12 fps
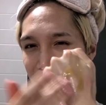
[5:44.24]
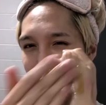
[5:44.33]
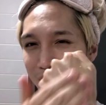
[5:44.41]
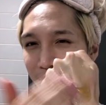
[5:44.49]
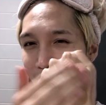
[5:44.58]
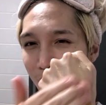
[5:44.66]
it
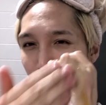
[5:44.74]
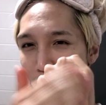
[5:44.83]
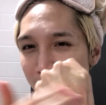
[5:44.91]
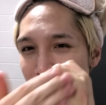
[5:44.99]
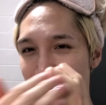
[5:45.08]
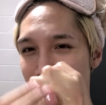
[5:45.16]
doesn't really
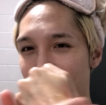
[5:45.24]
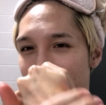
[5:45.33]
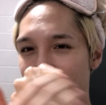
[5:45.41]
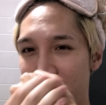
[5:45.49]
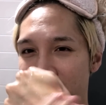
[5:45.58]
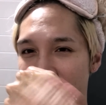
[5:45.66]
foam.
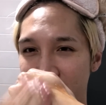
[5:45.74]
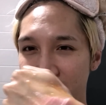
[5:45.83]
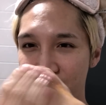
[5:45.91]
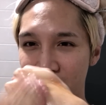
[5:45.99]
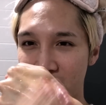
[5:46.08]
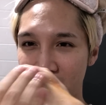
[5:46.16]
It
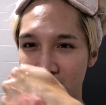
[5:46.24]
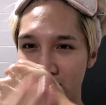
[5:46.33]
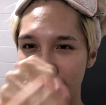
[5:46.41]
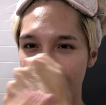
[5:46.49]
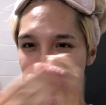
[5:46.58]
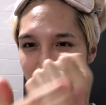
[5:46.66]
kind of just
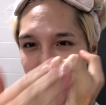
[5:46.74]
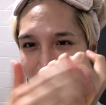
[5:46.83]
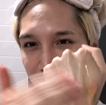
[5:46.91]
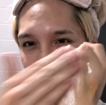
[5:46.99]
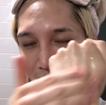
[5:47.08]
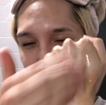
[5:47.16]
gets
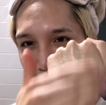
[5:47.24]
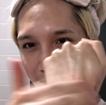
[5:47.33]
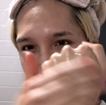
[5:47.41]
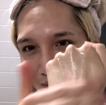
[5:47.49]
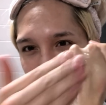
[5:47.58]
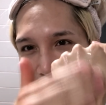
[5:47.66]

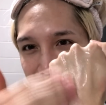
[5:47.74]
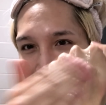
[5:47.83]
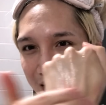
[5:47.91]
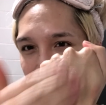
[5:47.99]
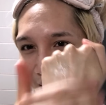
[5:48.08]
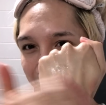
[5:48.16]

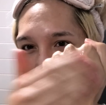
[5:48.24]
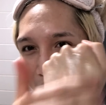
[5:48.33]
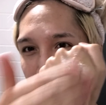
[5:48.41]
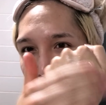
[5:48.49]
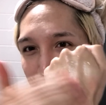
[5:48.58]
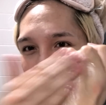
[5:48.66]

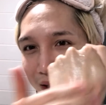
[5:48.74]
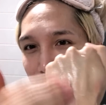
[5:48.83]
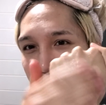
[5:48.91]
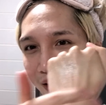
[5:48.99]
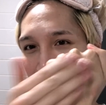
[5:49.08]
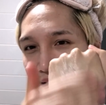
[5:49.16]
slightly
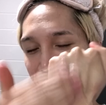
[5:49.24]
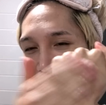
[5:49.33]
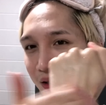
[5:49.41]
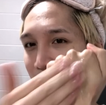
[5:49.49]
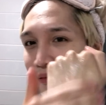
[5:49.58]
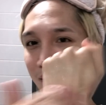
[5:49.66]
bubbly, but not
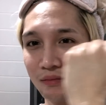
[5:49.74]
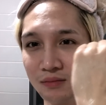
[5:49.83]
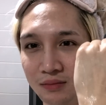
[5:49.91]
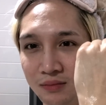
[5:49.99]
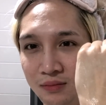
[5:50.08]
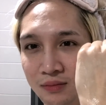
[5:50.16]
even.
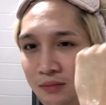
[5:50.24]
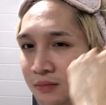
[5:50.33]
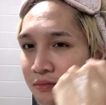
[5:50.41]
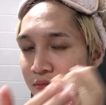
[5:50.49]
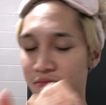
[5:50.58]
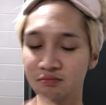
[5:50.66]

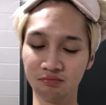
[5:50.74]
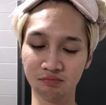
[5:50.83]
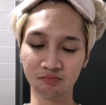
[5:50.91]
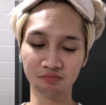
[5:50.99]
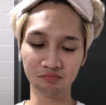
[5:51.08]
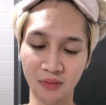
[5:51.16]

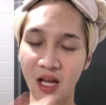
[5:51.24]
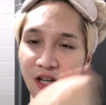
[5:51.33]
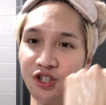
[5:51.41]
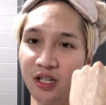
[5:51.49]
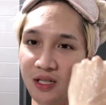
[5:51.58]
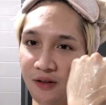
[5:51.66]

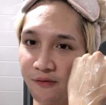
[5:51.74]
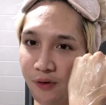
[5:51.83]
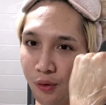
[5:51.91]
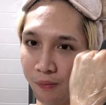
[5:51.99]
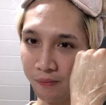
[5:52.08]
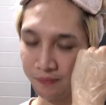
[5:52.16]
Yeah, she doesn't
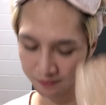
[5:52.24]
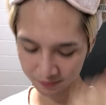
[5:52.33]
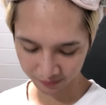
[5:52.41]
foam.